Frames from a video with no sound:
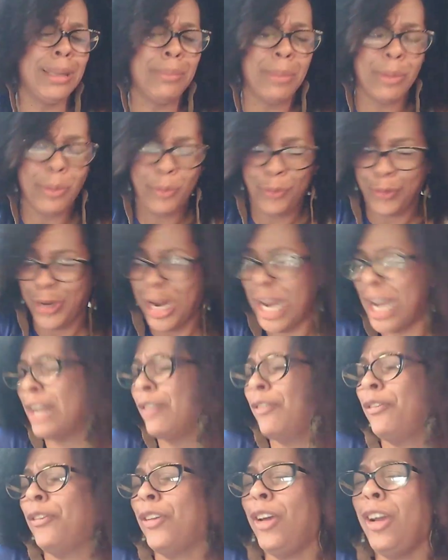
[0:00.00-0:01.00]
I'm afraid
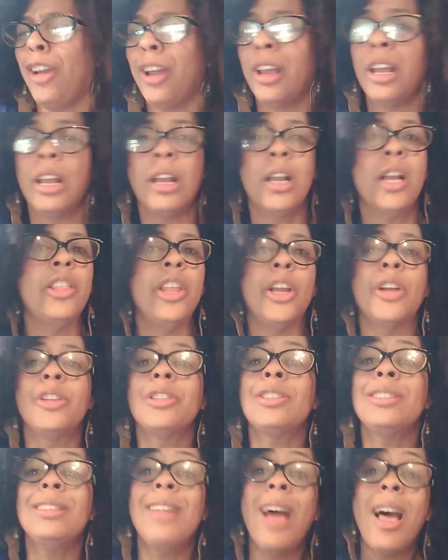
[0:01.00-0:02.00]
of fraud.
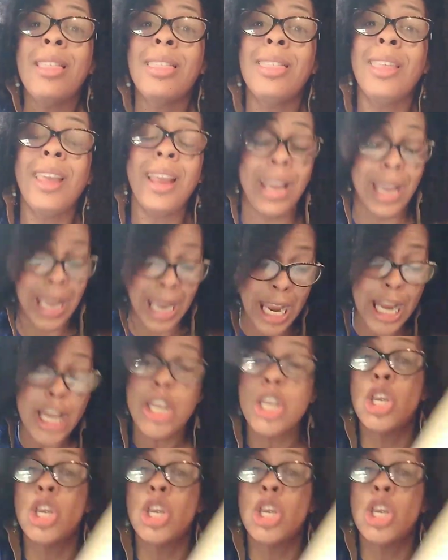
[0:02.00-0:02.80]
There's nothing in